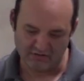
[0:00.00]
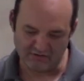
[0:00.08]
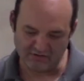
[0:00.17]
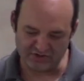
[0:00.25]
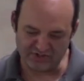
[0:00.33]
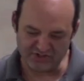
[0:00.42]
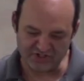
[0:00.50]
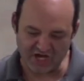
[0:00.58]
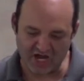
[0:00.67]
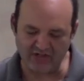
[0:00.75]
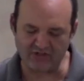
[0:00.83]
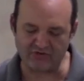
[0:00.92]
Verses
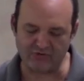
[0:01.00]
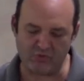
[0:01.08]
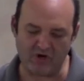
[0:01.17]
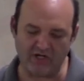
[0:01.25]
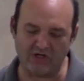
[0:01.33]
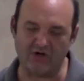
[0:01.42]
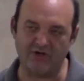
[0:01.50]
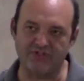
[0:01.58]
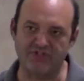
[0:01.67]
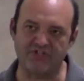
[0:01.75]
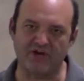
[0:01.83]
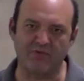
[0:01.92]
9 to 20 are a
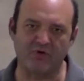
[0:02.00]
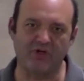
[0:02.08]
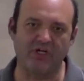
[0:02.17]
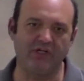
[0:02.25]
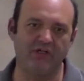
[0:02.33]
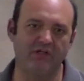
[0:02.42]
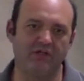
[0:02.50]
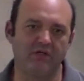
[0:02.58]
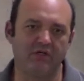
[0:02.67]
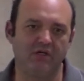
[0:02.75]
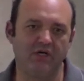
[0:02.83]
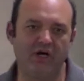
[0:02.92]
summary
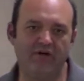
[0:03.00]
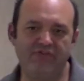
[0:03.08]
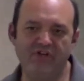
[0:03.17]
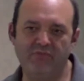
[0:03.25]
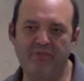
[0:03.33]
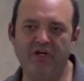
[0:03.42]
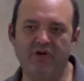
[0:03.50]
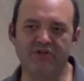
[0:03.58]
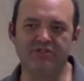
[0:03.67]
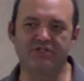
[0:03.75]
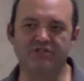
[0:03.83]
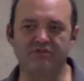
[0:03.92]
of the
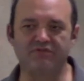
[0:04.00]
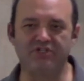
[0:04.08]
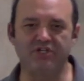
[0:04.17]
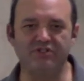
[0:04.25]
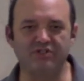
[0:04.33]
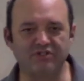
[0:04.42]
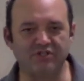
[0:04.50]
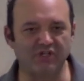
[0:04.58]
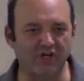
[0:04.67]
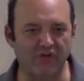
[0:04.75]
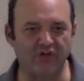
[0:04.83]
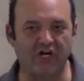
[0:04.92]
appearances of Jesus in
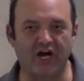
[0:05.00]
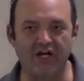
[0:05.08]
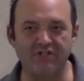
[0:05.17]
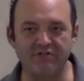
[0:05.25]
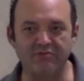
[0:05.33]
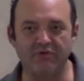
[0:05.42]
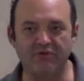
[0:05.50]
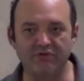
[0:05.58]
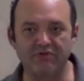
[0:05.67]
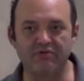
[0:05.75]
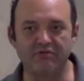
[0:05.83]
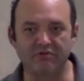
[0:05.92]
the other
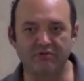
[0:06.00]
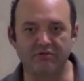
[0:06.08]
Gospels.